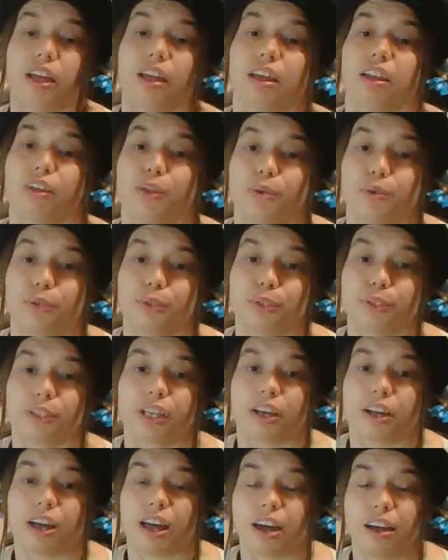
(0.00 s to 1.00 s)
and use
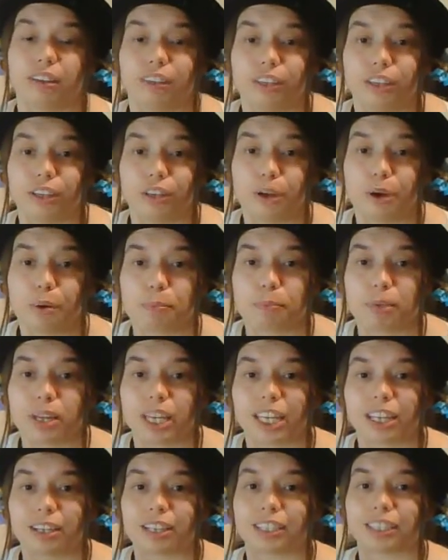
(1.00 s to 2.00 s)
health
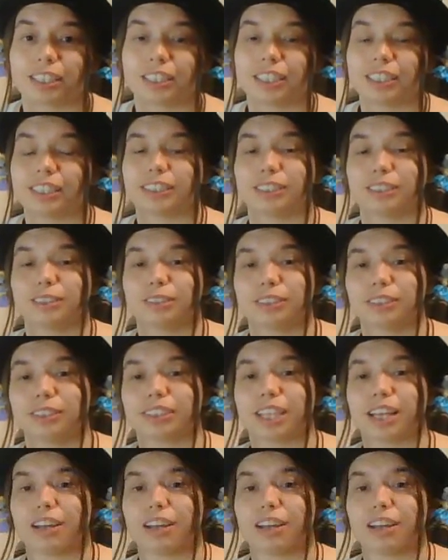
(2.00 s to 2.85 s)
coping mechanisms.